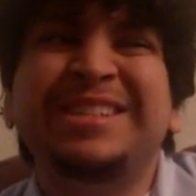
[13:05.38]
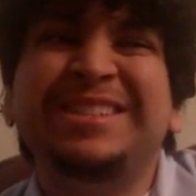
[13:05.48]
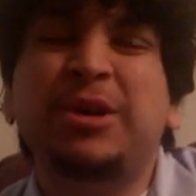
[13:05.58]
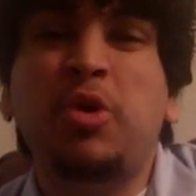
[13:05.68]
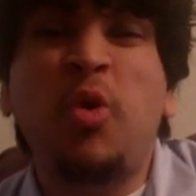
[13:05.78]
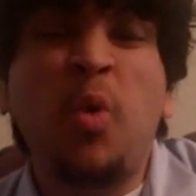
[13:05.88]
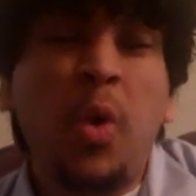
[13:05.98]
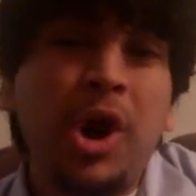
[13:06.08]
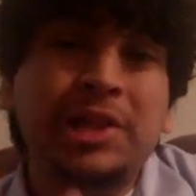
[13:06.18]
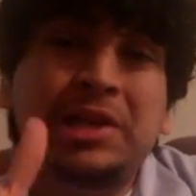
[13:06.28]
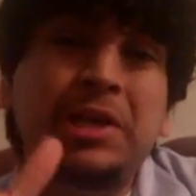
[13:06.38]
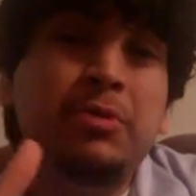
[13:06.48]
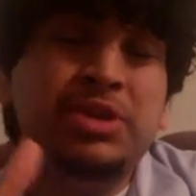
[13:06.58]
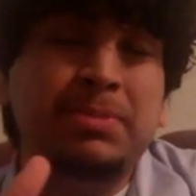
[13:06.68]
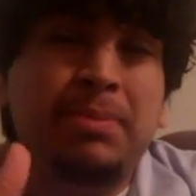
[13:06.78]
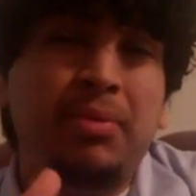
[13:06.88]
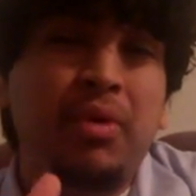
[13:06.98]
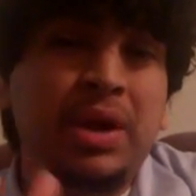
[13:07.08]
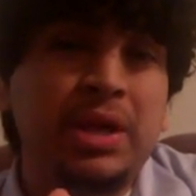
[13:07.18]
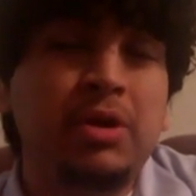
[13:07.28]
the quality was
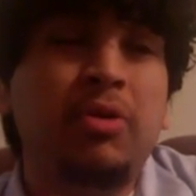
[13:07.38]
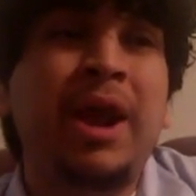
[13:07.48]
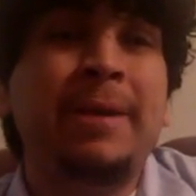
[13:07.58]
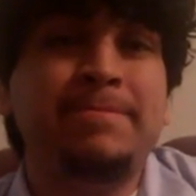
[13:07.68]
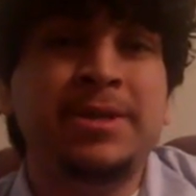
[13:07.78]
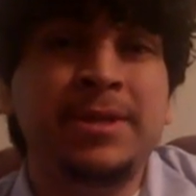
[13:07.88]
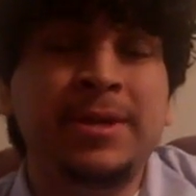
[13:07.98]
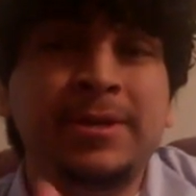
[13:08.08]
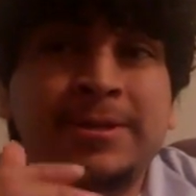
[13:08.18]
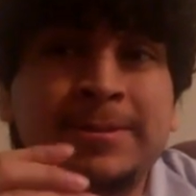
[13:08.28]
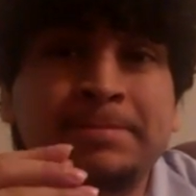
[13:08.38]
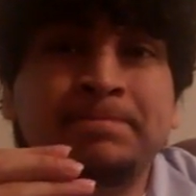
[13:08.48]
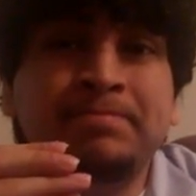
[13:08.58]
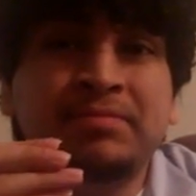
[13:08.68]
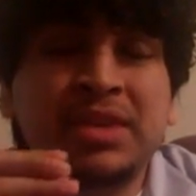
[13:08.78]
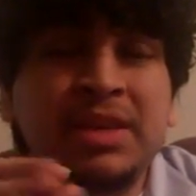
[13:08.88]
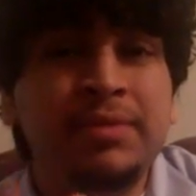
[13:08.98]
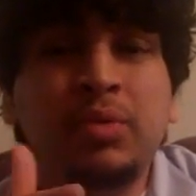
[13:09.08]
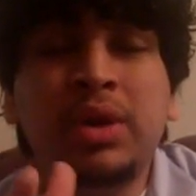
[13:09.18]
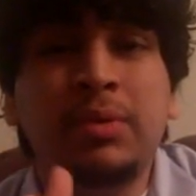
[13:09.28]
pretty crappy.
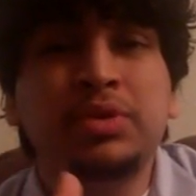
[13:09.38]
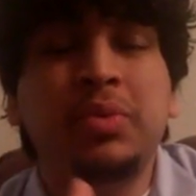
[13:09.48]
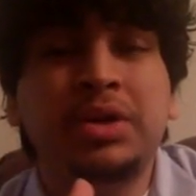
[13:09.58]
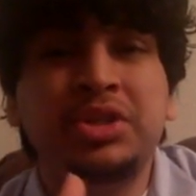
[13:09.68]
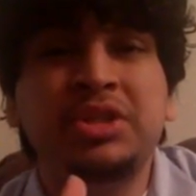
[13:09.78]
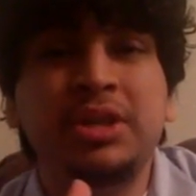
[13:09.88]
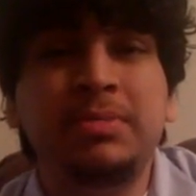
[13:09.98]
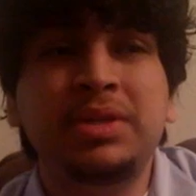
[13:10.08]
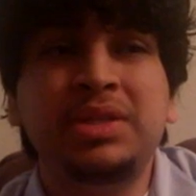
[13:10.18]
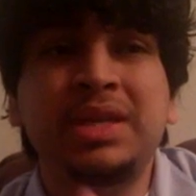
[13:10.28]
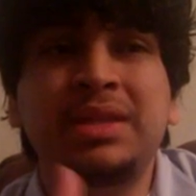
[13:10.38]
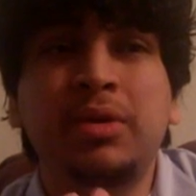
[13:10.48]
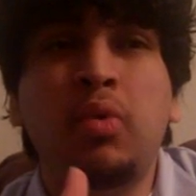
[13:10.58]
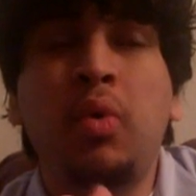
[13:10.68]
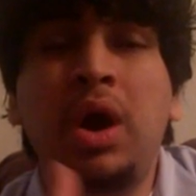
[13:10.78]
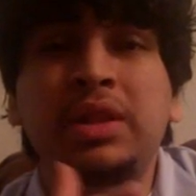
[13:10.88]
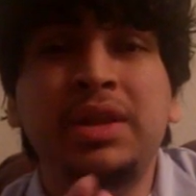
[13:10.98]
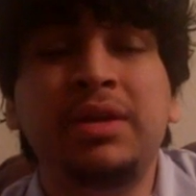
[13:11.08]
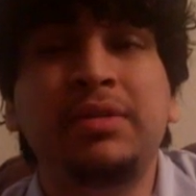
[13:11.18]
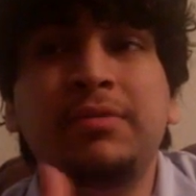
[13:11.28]
Even when I was watching DBZ, the
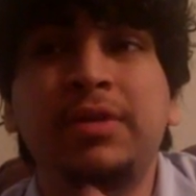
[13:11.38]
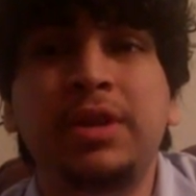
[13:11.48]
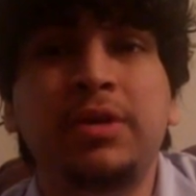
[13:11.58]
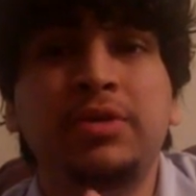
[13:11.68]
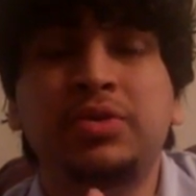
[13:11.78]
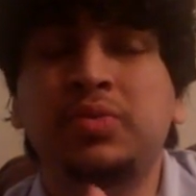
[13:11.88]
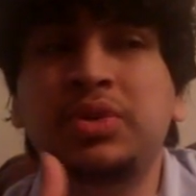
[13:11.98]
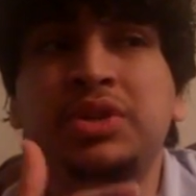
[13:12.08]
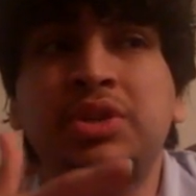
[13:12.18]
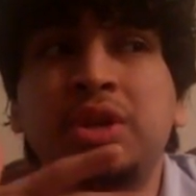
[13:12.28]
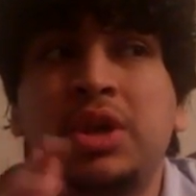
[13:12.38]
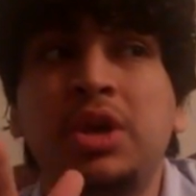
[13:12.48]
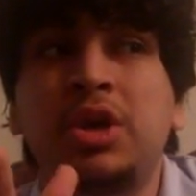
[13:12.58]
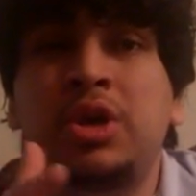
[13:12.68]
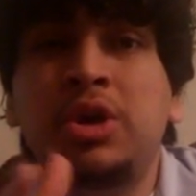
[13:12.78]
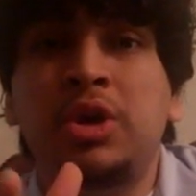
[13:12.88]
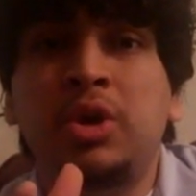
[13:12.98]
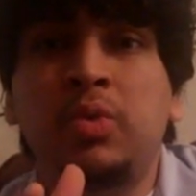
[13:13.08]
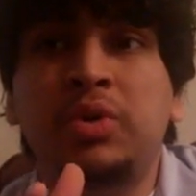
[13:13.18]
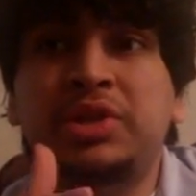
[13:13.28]
quality of the videos was
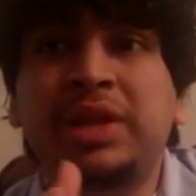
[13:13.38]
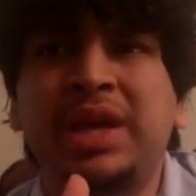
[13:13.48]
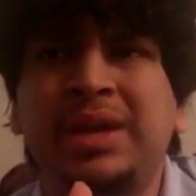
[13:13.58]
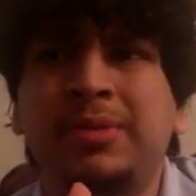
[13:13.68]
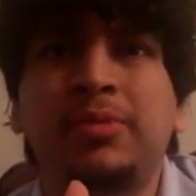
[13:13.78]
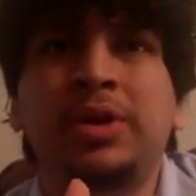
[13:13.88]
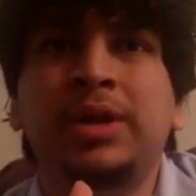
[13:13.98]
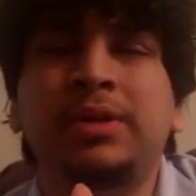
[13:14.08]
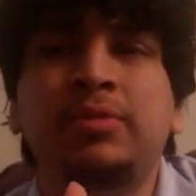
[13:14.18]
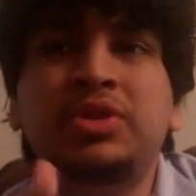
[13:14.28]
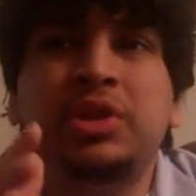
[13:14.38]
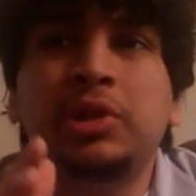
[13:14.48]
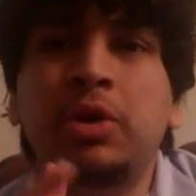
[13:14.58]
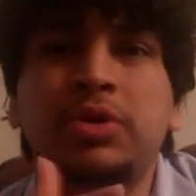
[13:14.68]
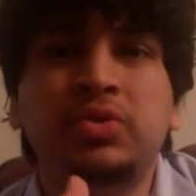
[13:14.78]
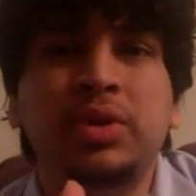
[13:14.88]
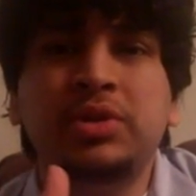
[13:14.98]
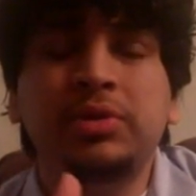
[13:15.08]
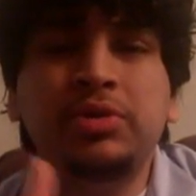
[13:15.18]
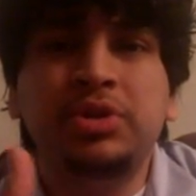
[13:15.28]
like, what's the lowest
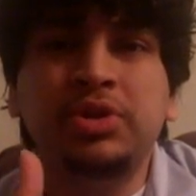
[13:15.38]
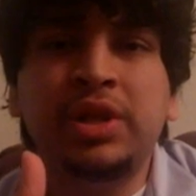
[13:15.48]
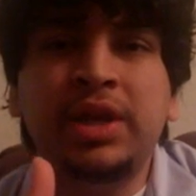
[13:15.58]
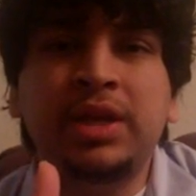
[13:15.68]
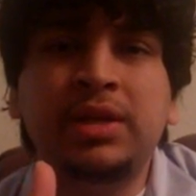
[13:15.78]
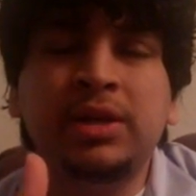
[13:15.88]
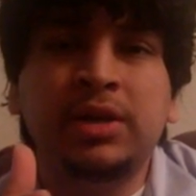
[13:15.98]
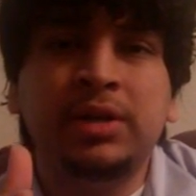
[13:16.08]
resolution? Like